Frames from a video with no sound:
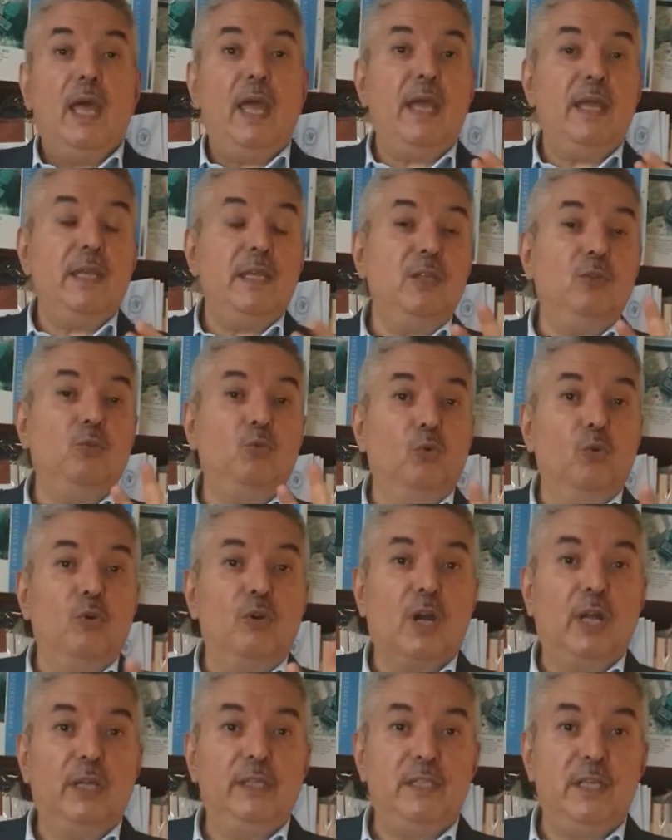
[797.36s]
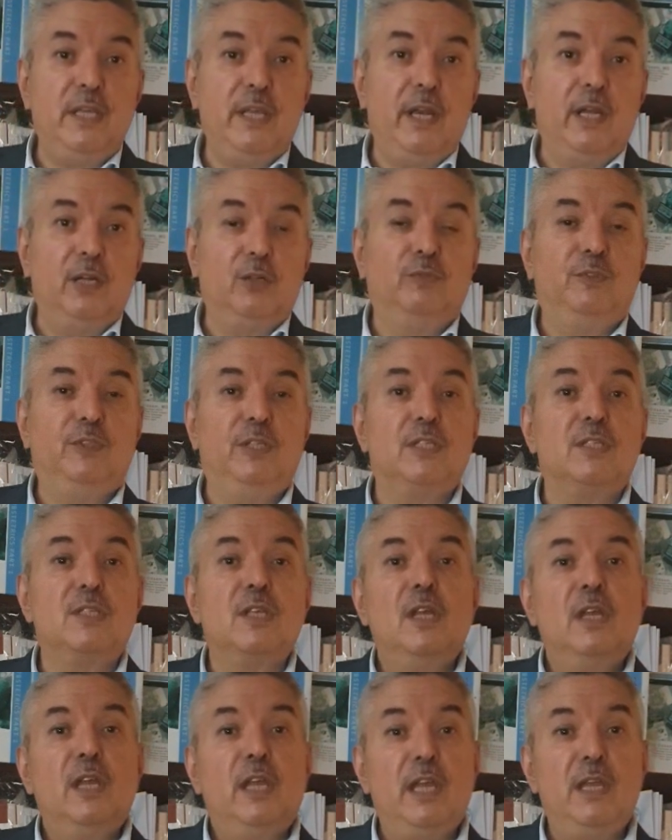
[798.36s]
Any two criteria of
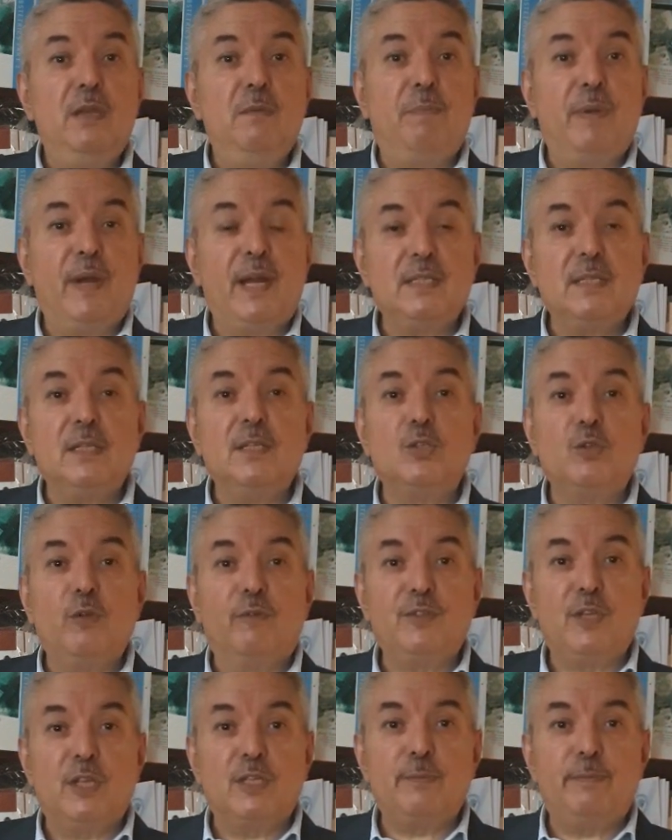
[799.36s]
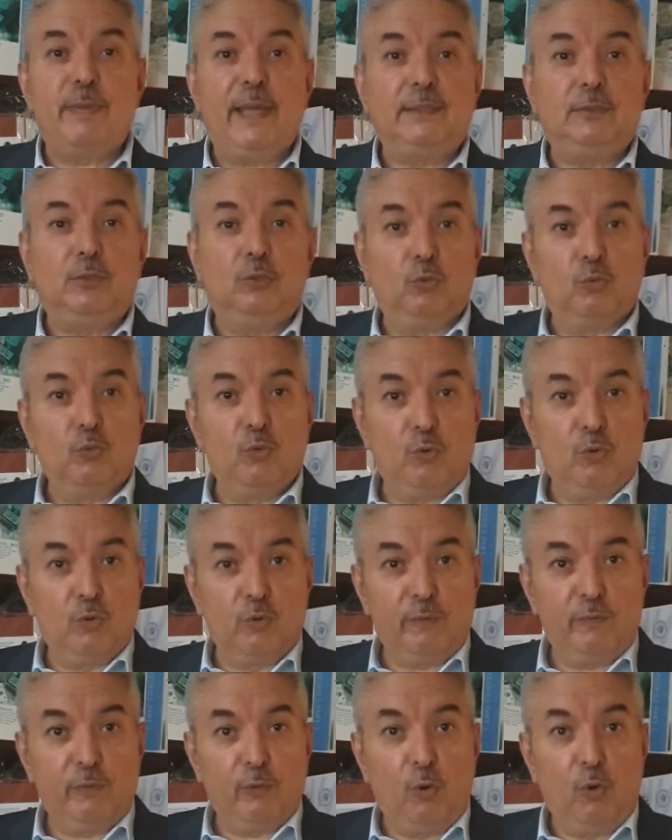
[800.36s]
this in presence of suspected
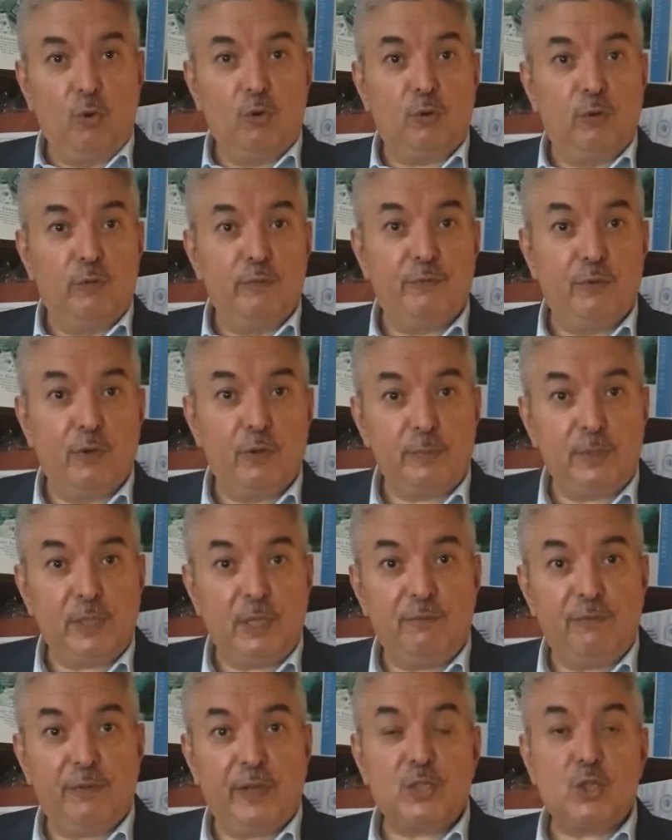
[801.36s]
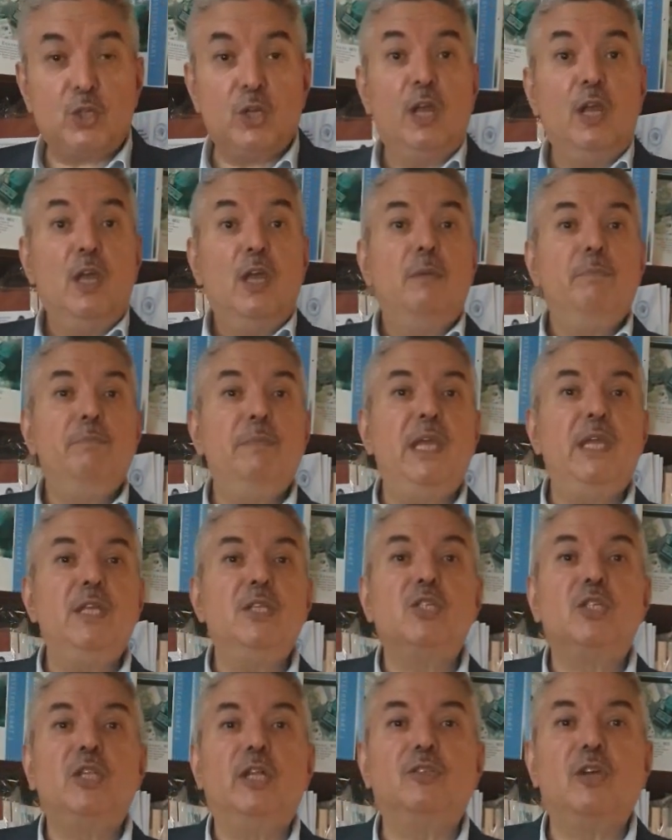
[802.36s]
or confirmed infection
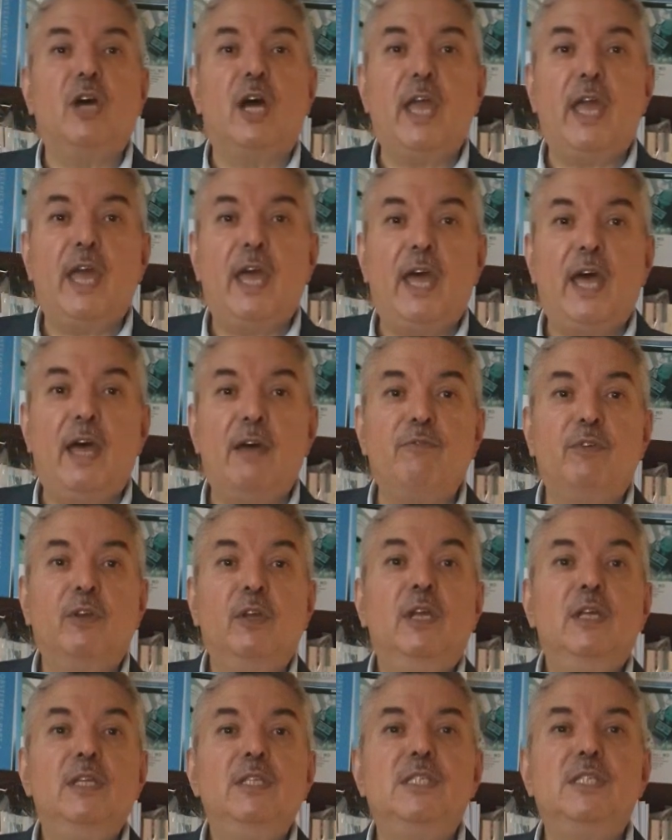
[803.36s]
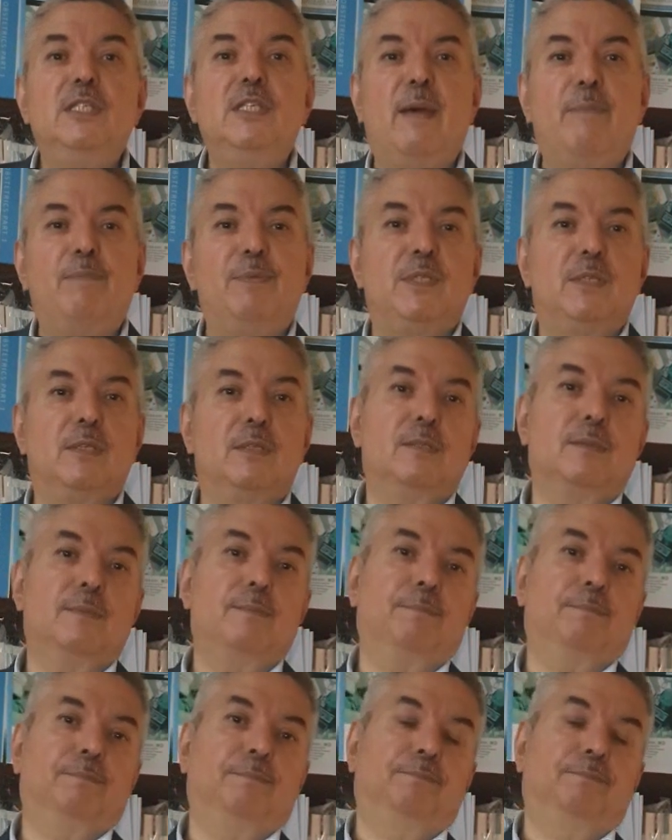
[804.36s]
means that I have sepsis.